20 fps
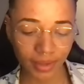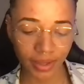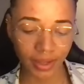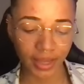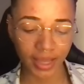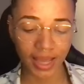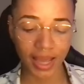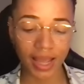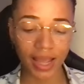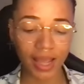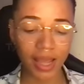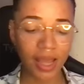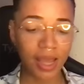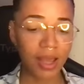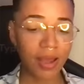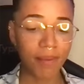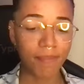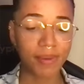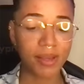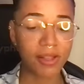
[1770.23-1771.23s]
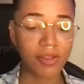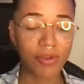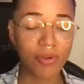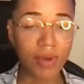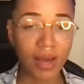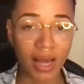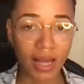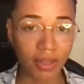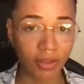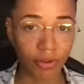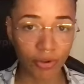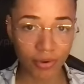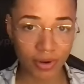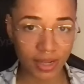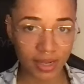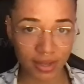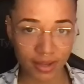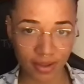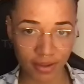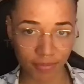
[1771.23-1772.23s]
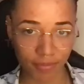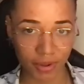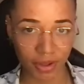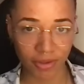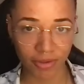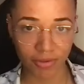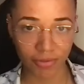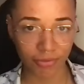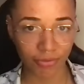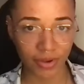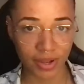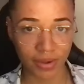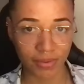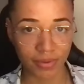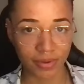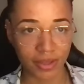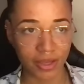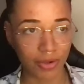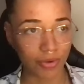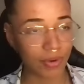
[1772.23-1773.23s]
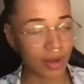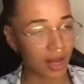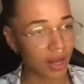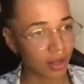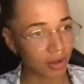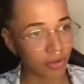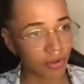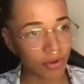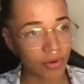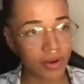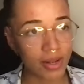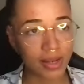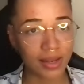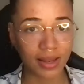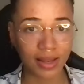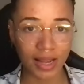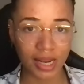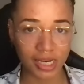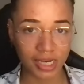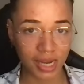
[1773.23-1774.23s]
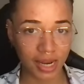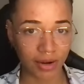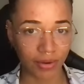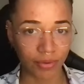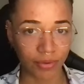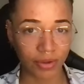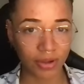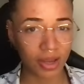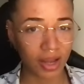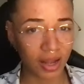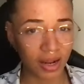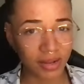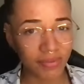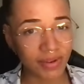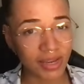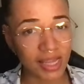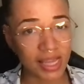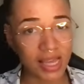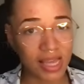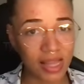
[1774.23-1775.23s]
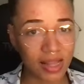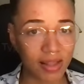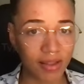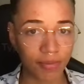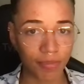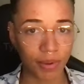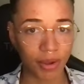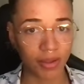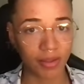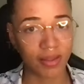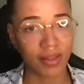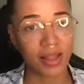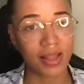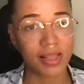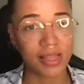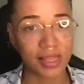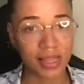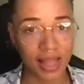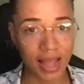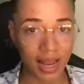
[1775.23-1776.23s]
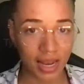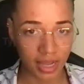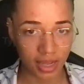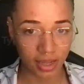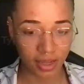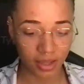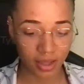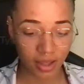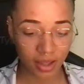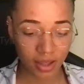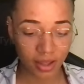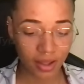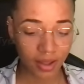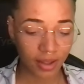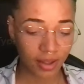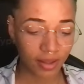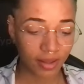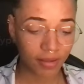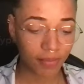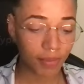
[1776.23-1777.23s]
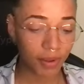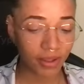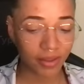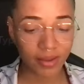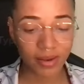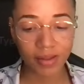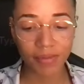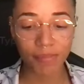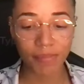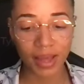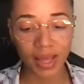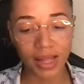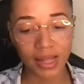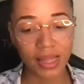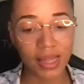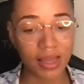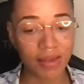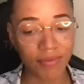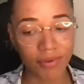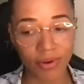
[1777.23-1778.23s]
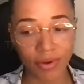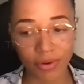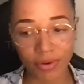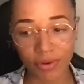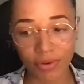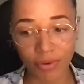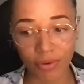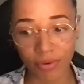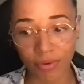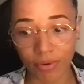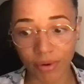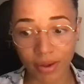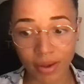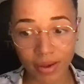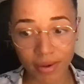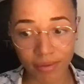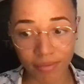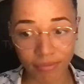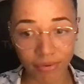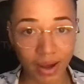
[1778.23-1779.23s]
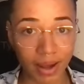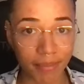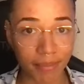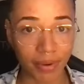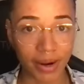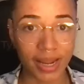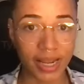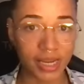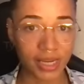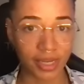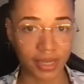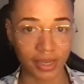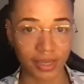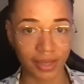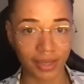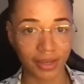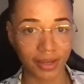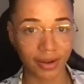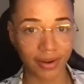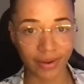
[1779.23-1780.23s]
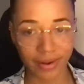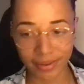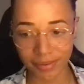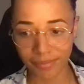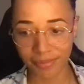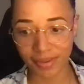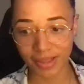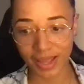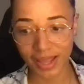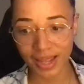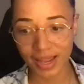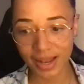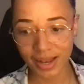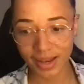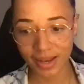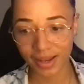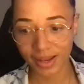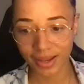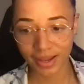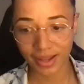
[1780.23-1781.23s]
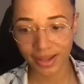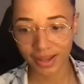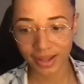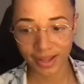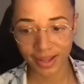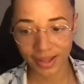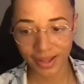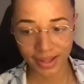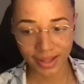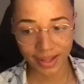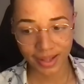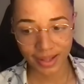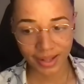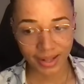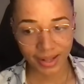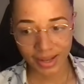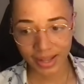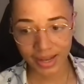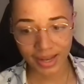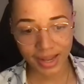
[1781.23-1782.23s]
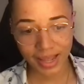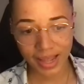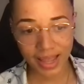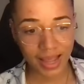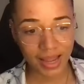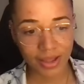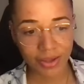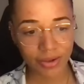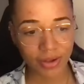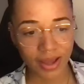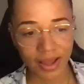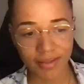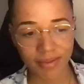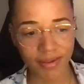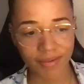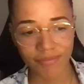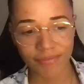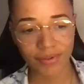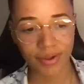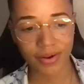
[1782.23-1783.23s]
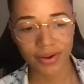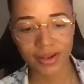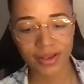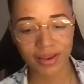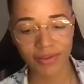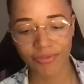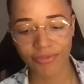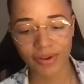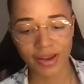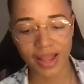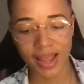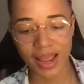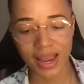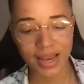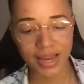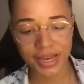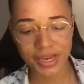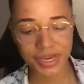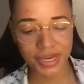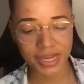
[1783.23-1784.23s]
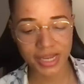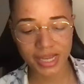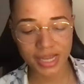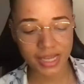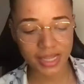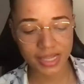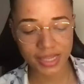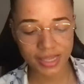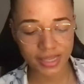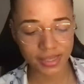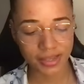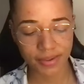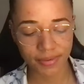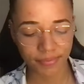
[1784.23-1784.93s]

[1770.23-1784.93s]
Okay? Because you can't tune into this person's frequency. You can't tune into their channel. You can't even hear this person. They're static. This person is barely even on your vibration. You know what I'm saying? Like they ain't. You guys have very different energies.